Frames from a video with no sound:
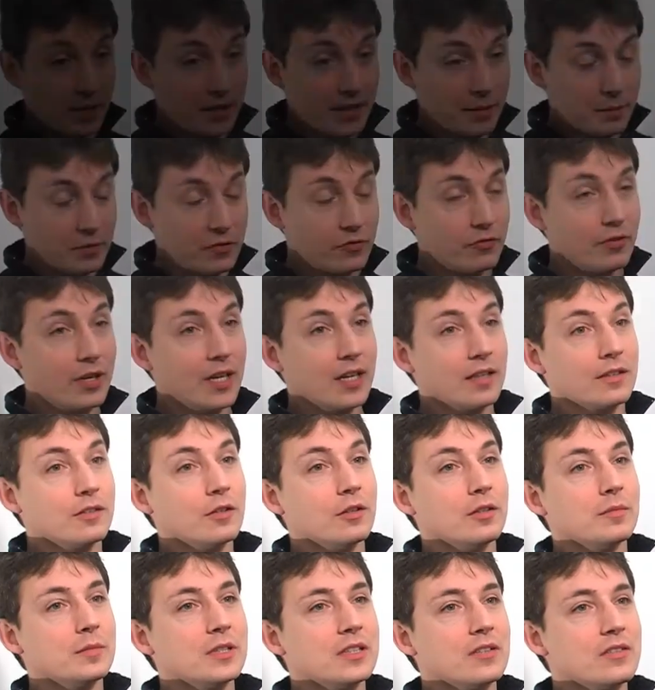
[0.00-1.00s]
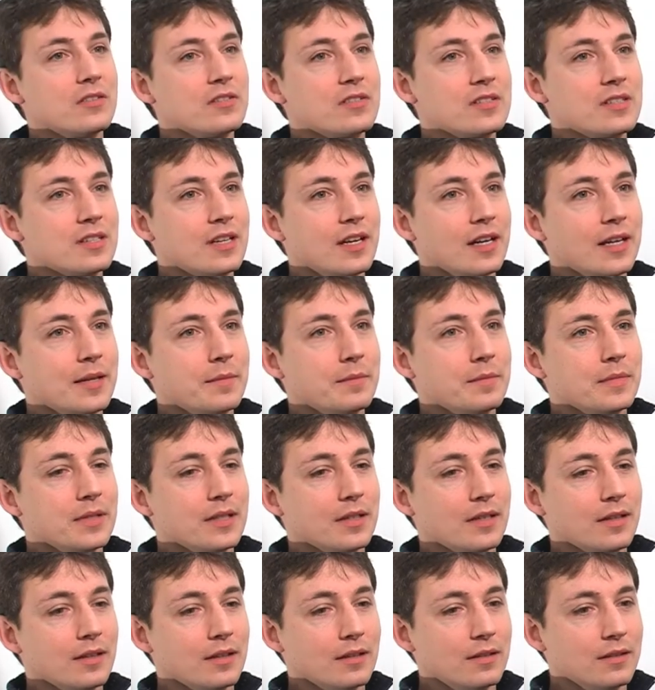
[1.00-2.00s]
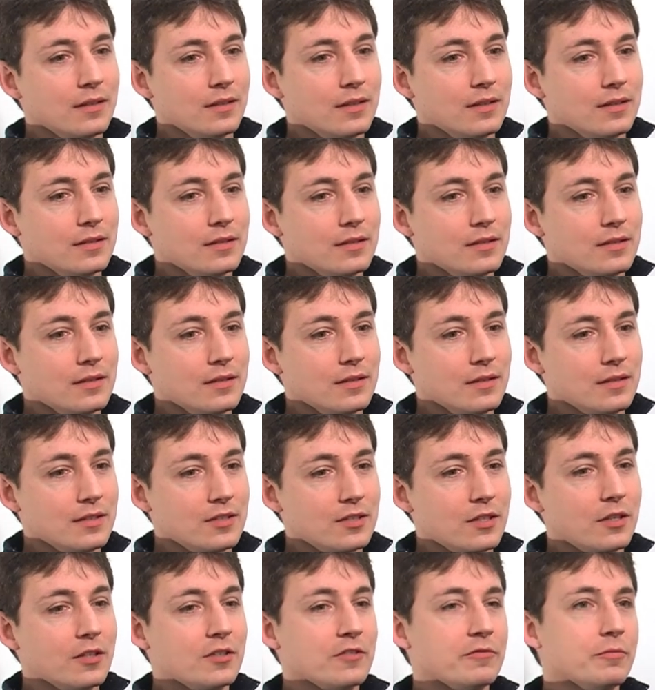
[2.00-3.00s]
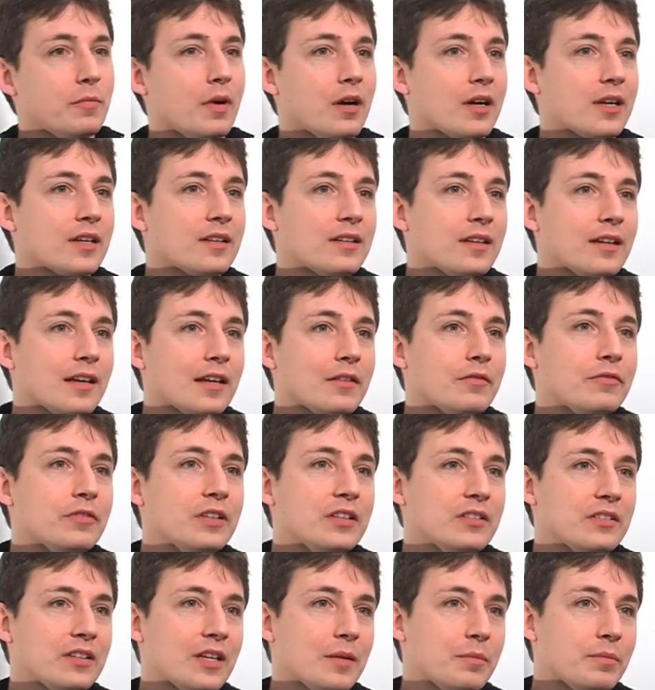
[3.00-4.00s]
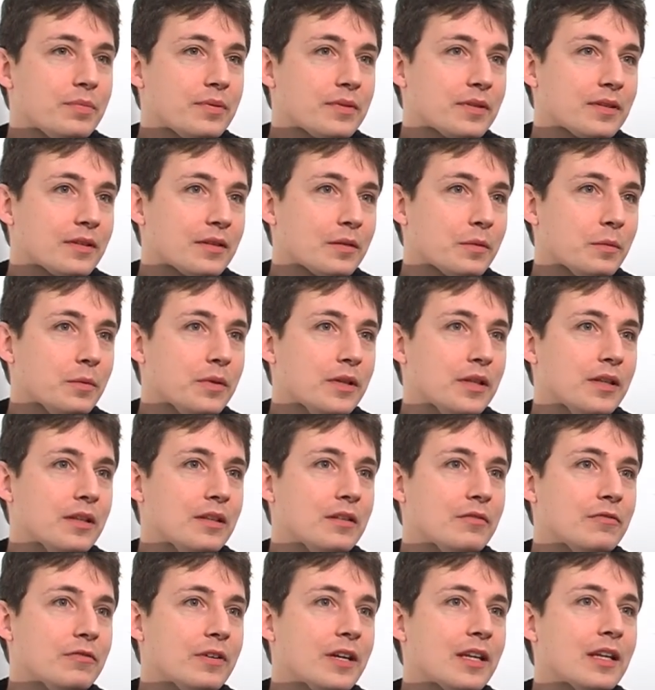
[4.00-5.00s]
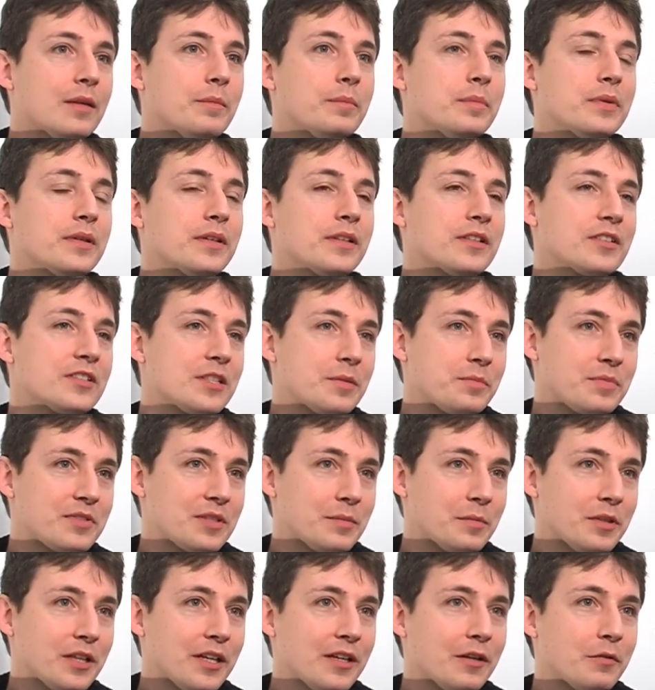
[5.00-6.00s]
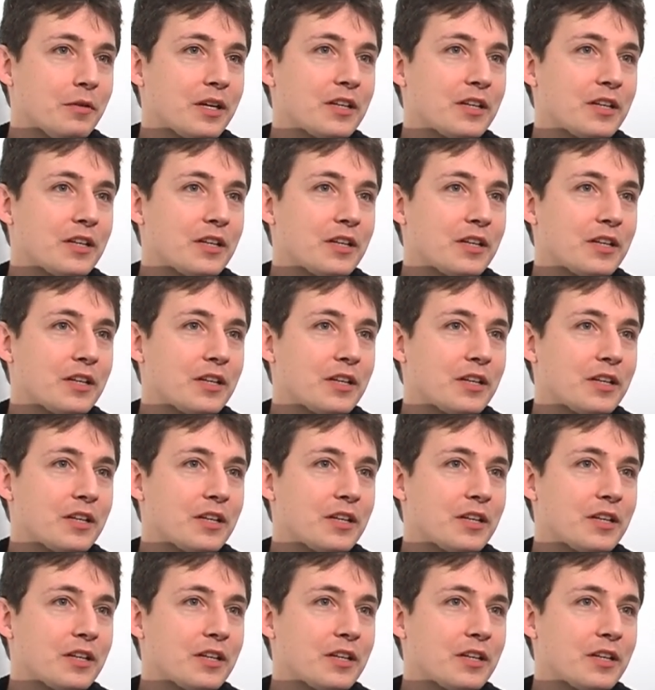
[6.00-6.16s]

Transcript: name is Frank Dolmans. I'm in charge of marketing at V-Step. We develop Ship Simulator